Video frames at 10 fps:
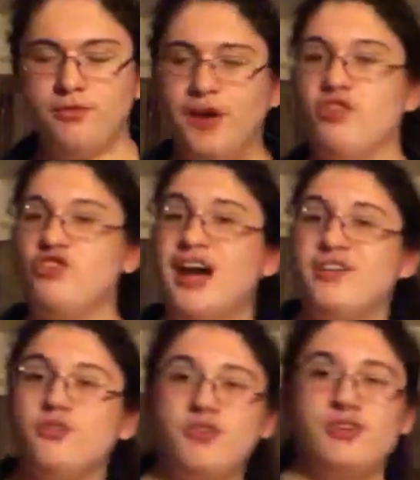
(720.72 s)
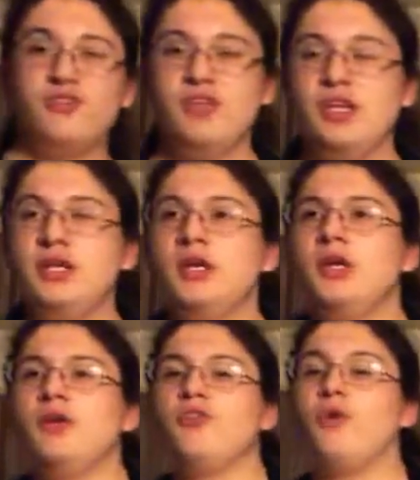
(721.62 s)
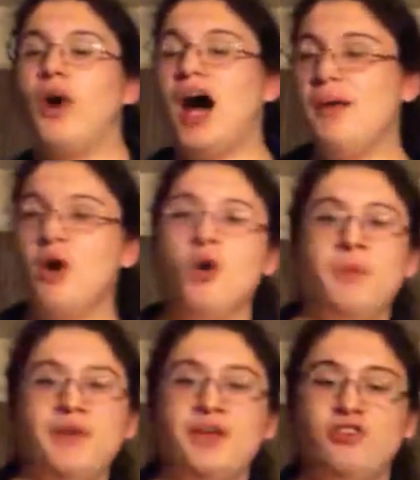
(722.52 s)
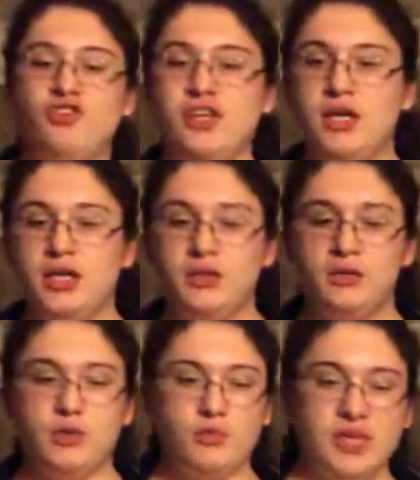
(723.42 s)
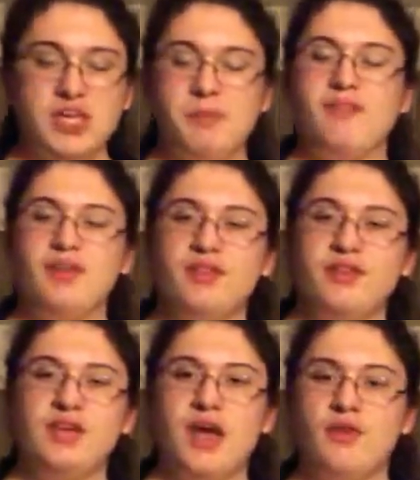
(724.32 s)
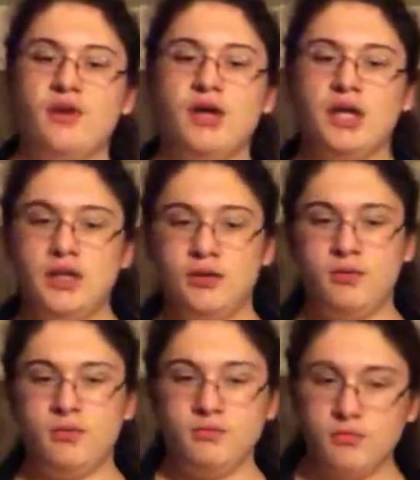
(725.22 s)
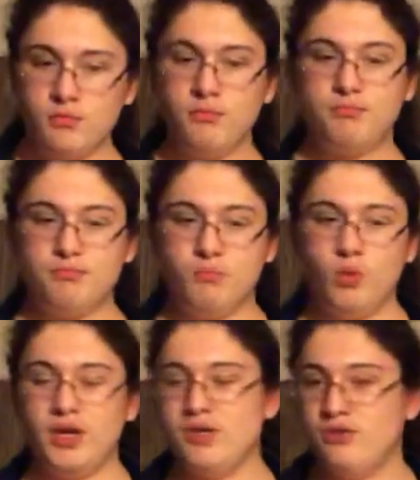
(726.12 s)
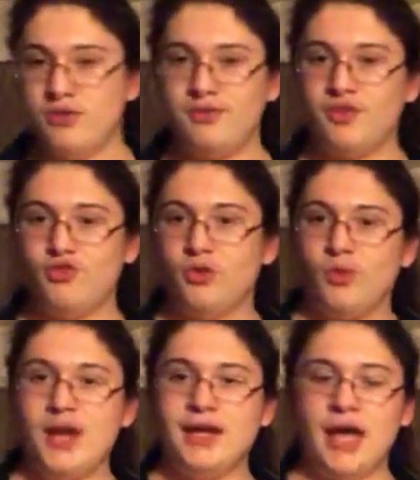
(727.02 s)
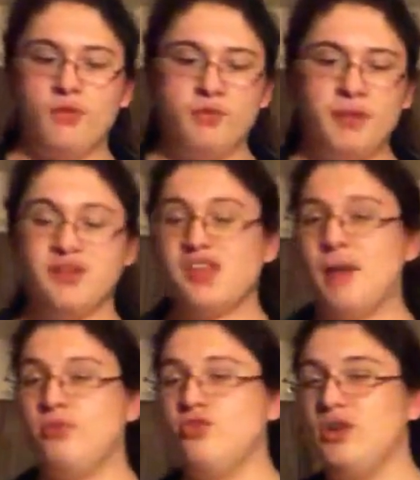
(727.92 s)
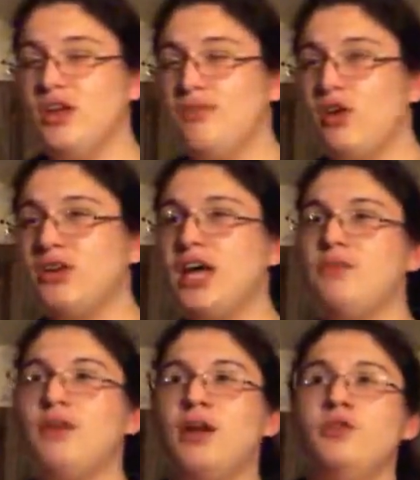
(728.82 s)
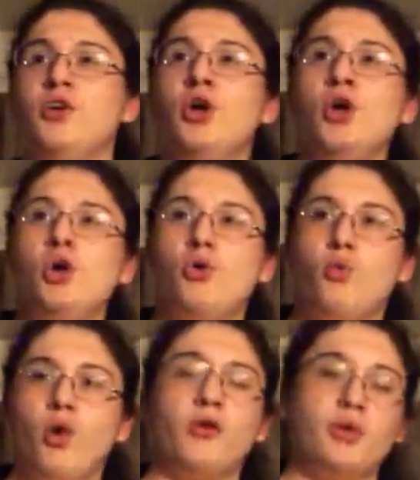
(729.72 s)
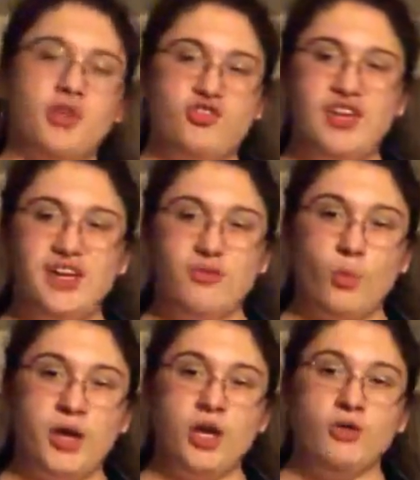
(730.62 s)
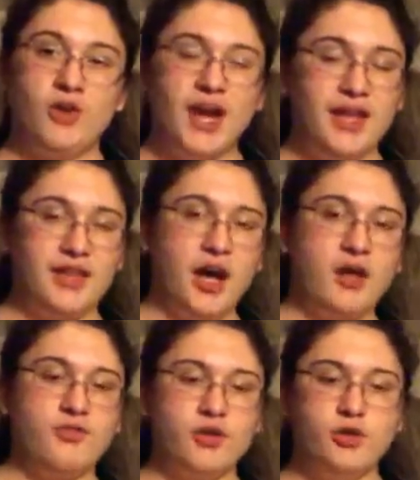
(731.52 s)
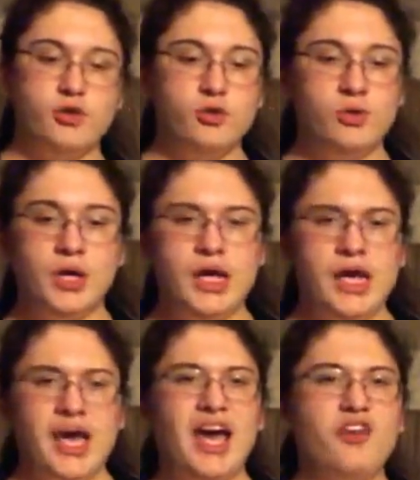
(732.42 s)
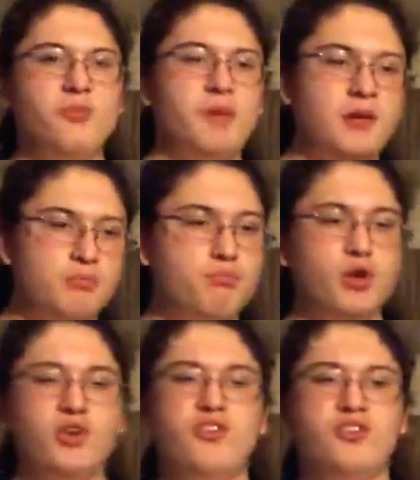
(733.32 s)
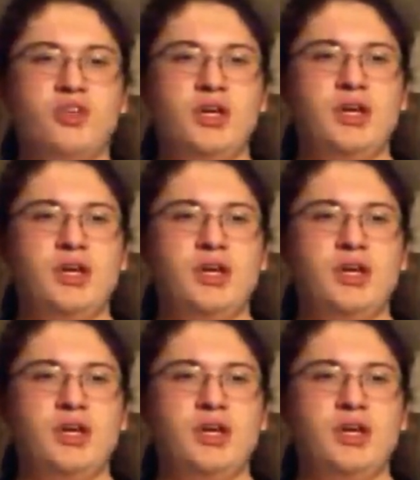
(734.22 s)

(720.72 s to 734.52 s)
fair shot to succeed. So I'm hoping that she can keep everything together in what is essentially right now the biggest opportunity of her life and run with it. She gets a win over Haley Osser, who has been booked